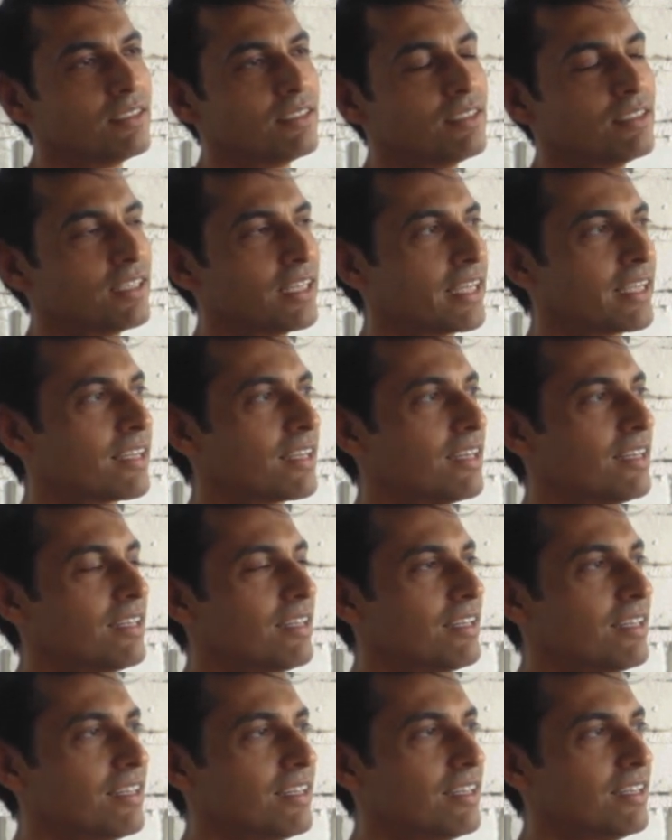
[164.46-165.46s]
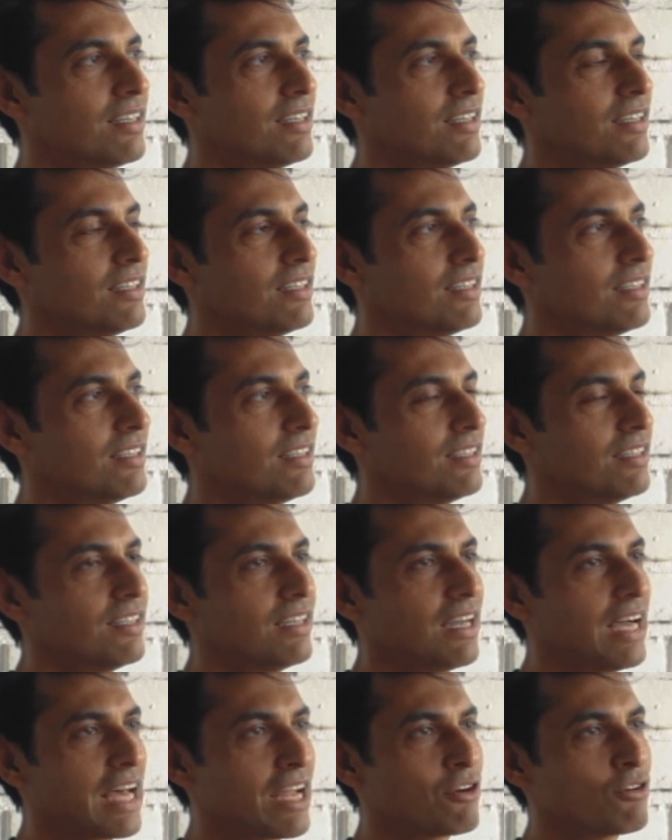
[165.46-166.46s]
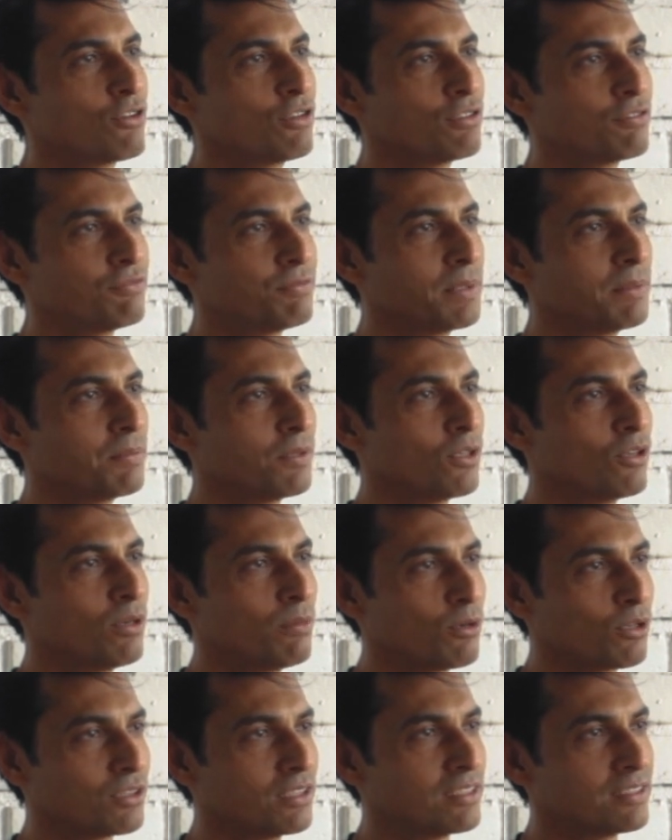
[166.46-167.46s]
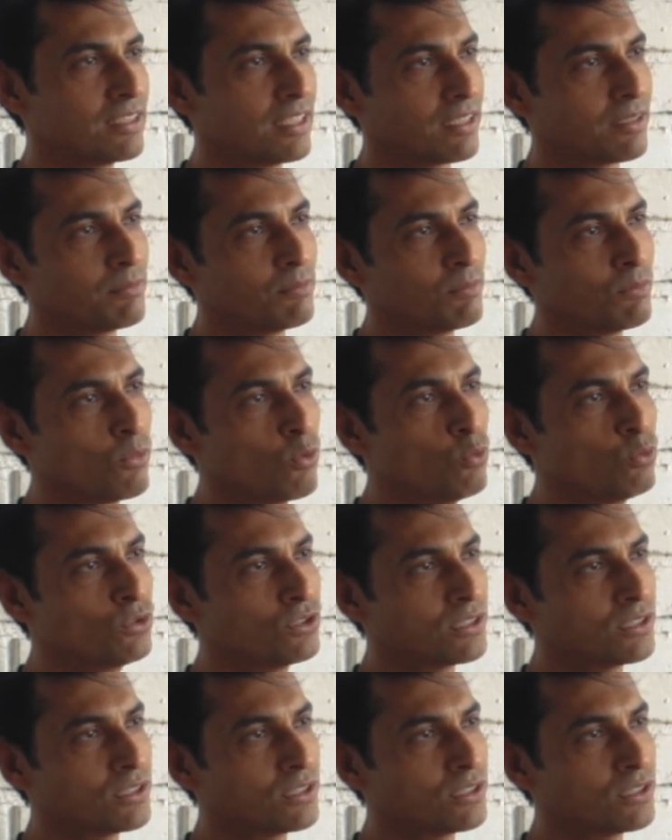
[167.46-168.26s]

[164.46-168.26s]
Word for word: Like, I don't know if people know about this, that moon